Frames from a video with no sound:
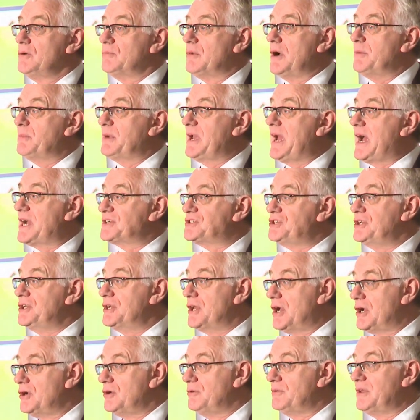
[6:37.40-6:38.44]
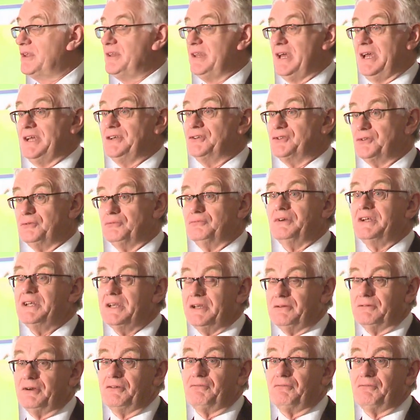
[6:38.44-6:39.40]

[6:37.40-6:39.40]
when we actually know that they do really